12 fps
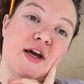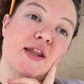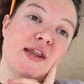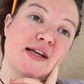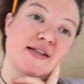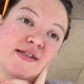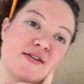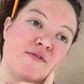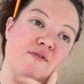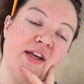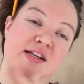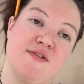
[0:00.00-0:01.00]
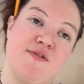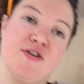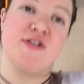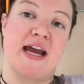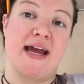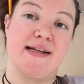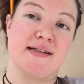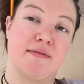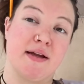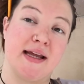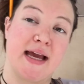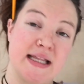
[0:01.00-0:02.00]
these few days, I'm
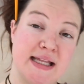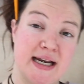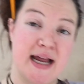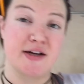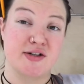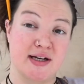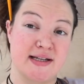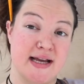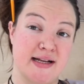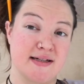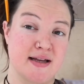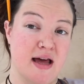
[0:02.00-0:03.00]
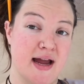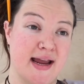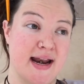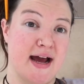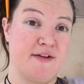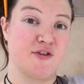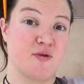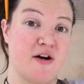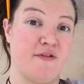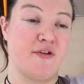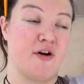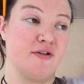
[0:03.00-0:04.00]
going to get the electrics in so that I can have
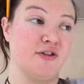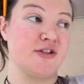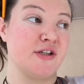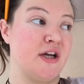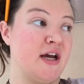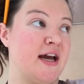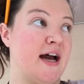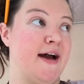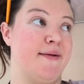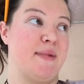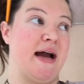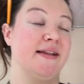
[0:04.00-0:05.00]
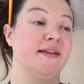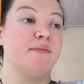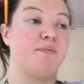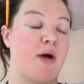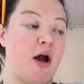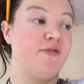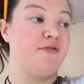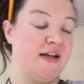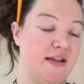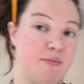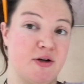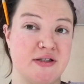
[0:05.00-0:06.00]
12 volts and
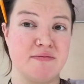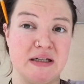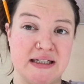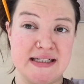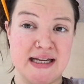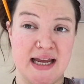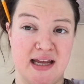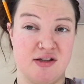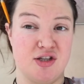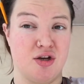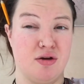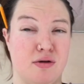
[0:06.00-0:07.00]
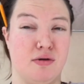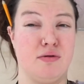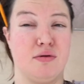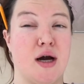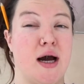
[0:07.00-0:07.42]
hopefully the possibility to